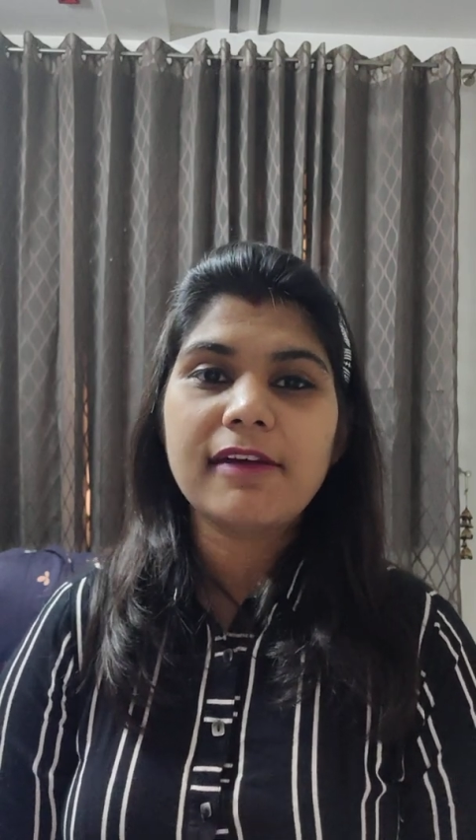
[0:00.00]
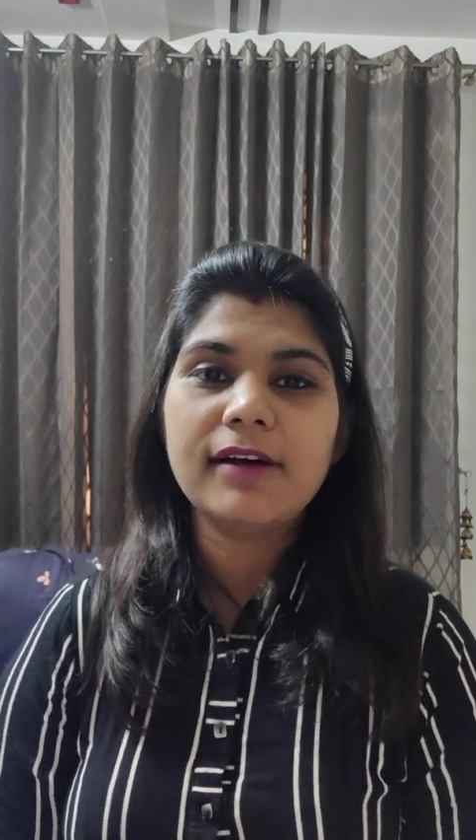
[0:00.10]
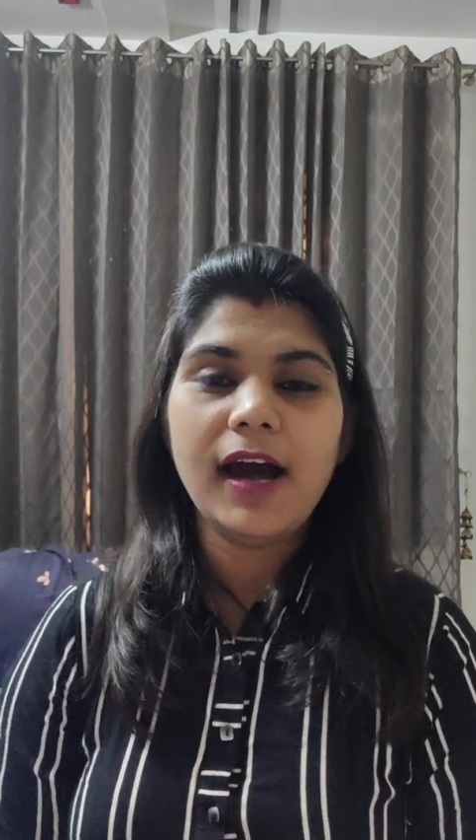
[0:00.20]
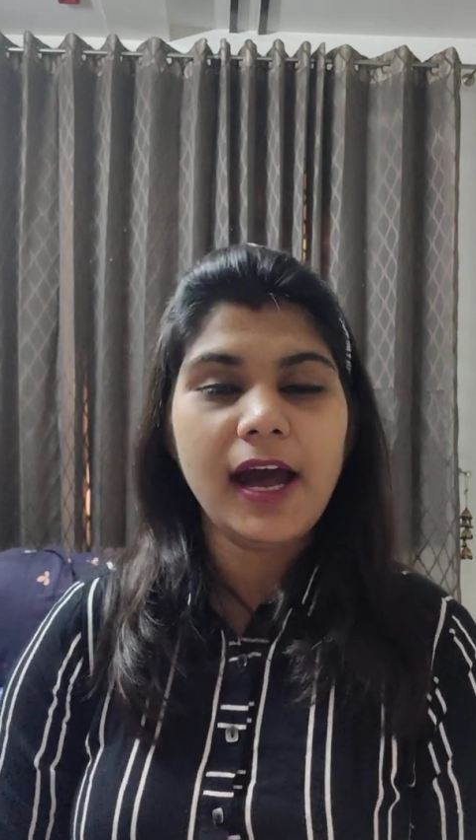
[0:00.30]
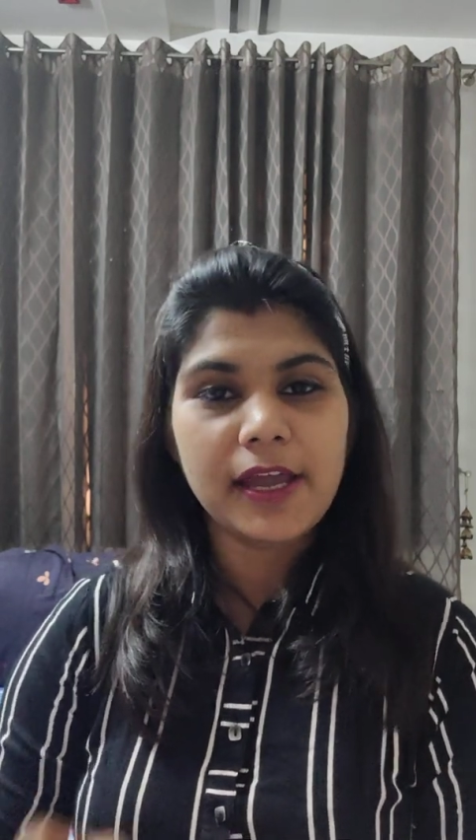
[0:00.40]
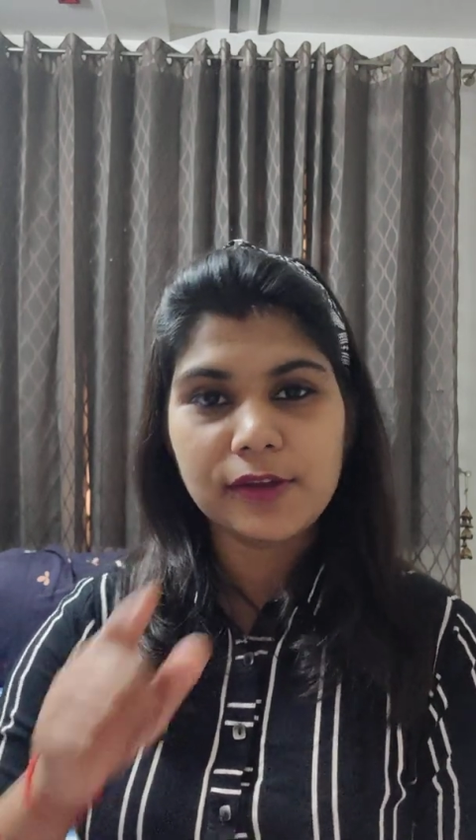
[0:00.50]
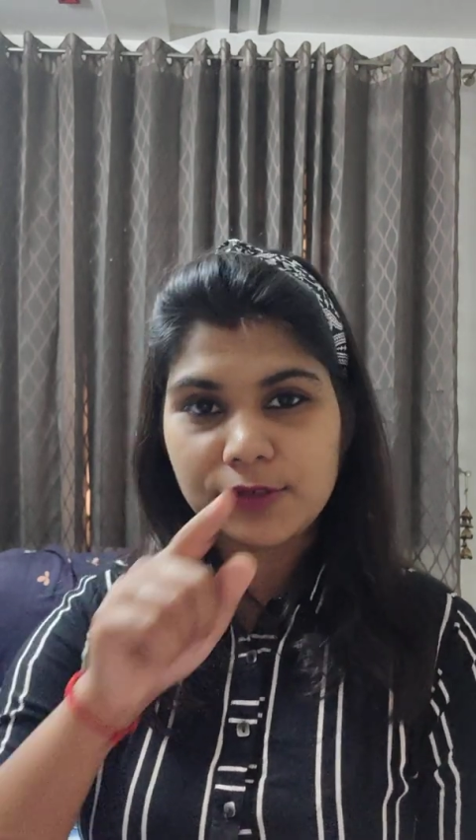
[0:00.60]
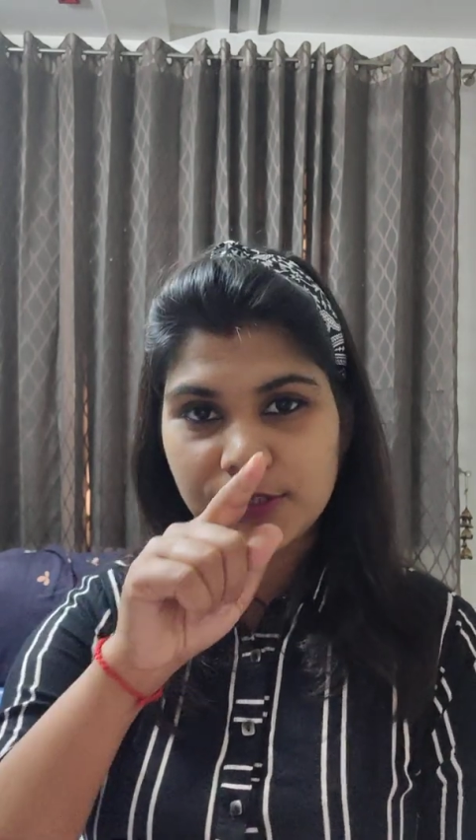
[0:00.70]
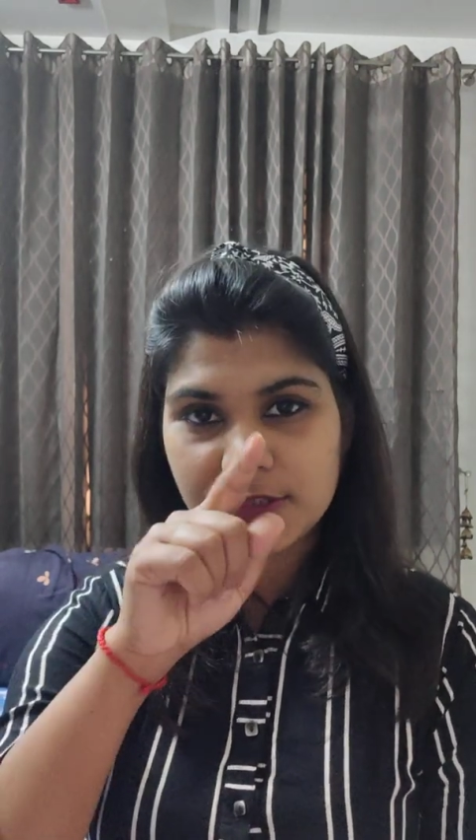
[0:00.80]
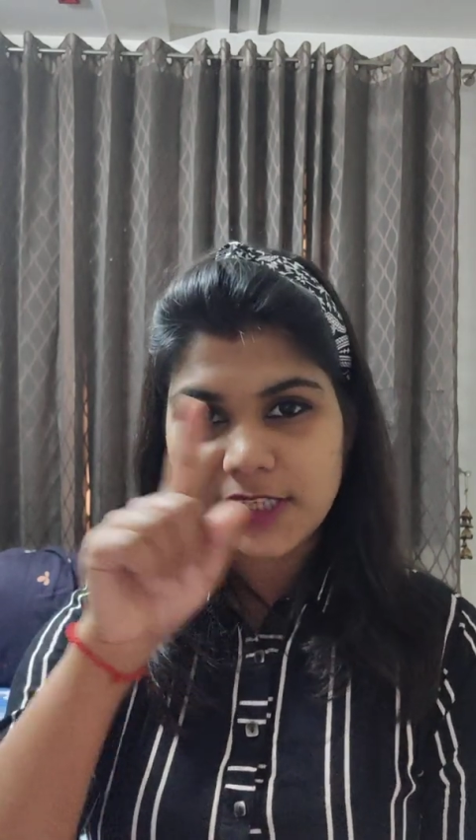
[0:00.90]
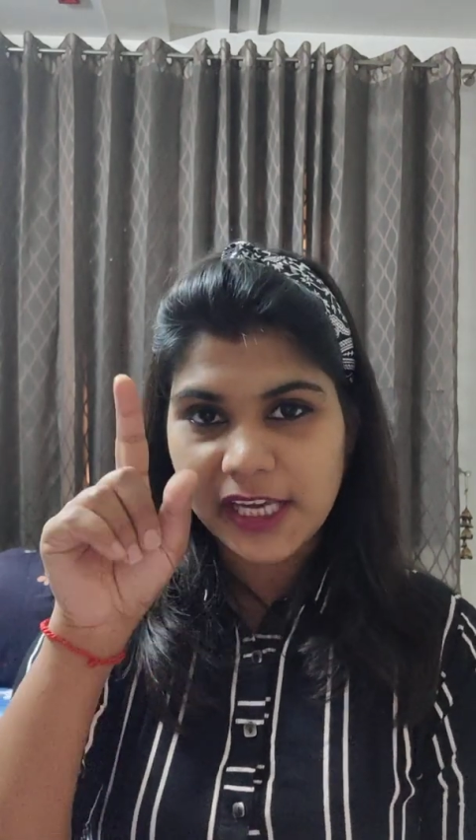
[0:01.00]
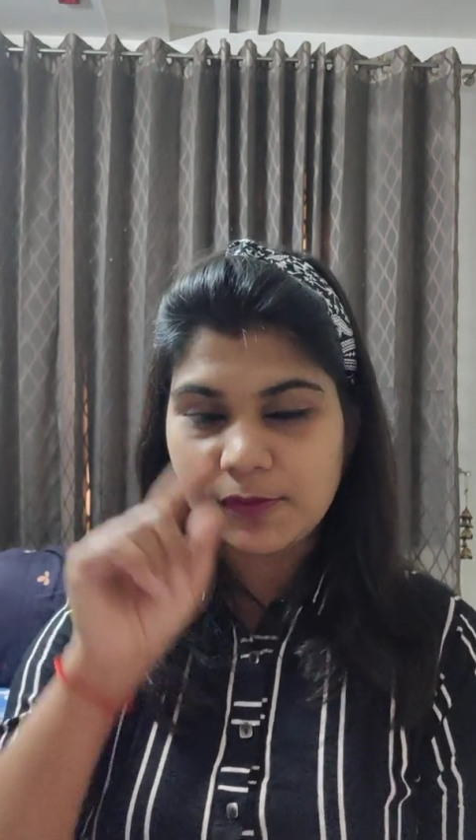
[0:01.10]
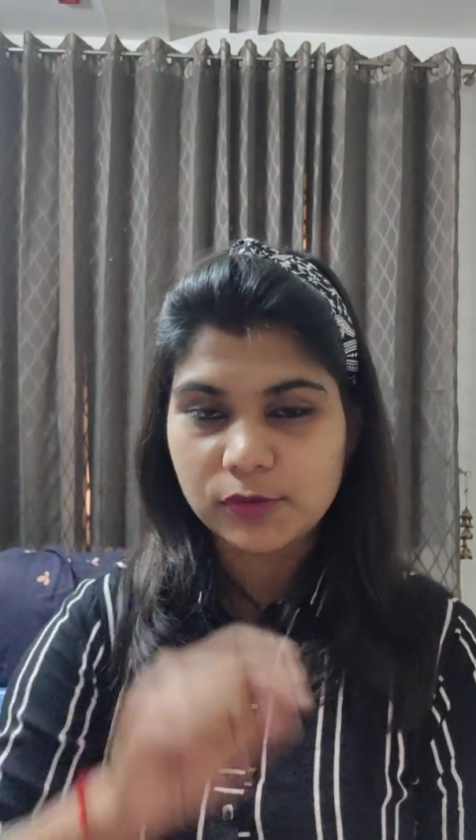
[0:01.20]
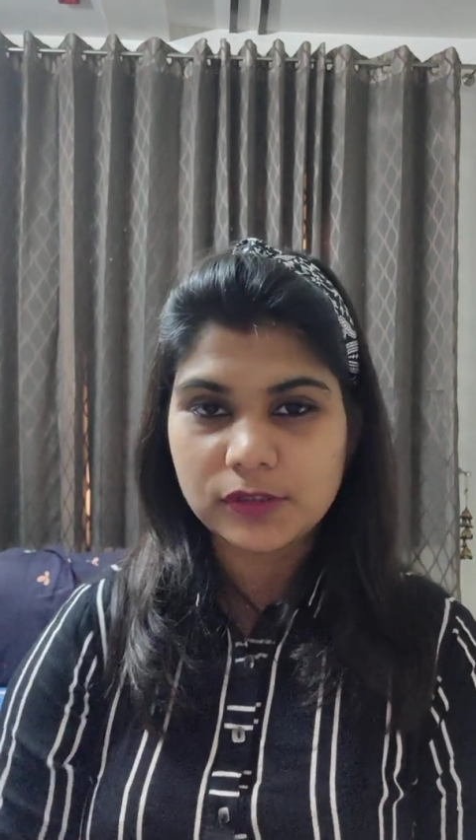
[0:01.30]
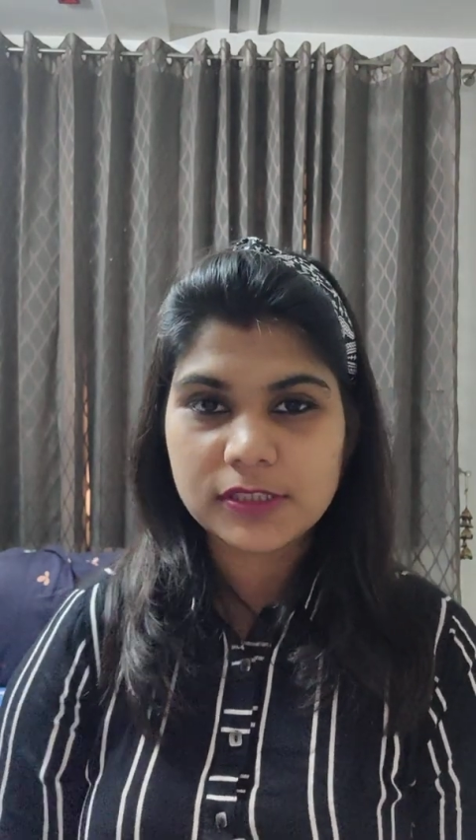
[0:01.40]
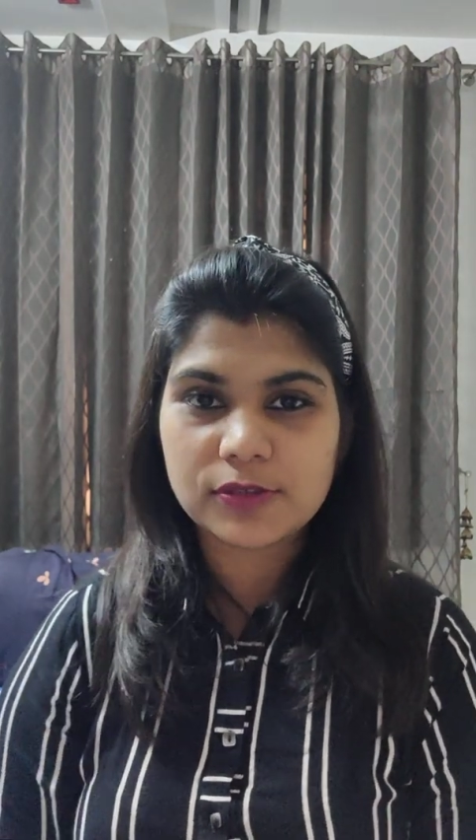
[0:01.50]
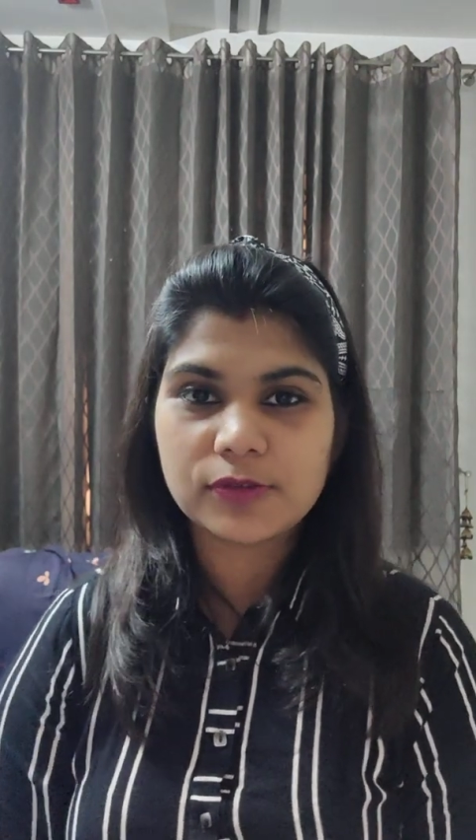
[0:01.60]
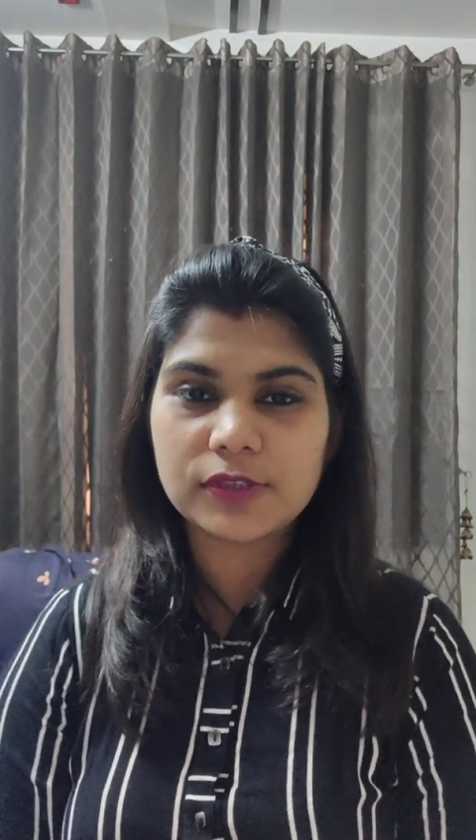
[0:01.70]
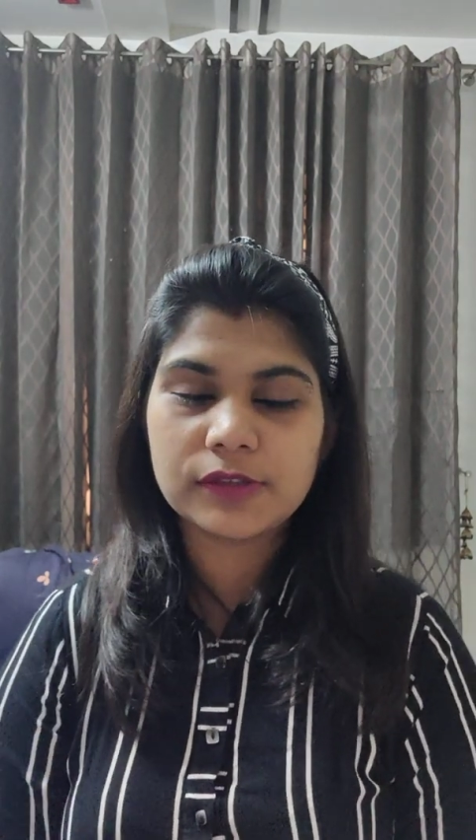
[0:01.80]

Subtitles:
have an eye on your time also.